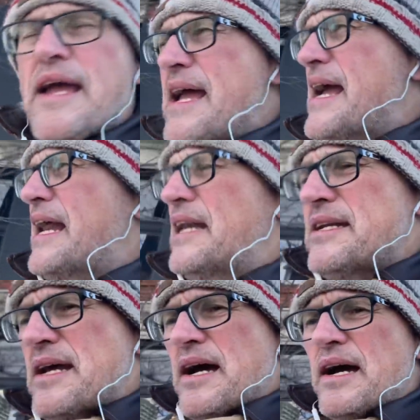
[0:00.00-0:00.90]

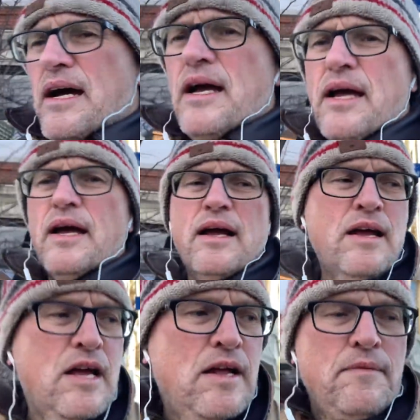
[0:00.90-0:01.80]
And uh,
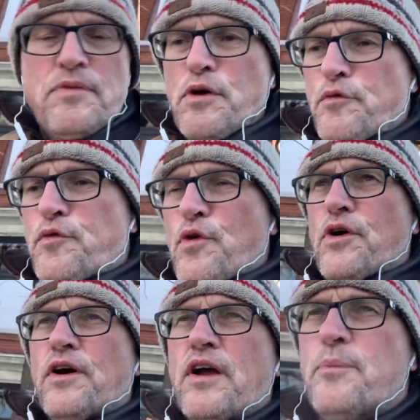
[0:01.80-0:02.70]

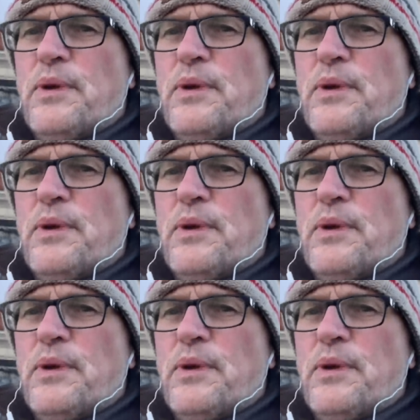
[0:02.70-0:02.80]
therefore,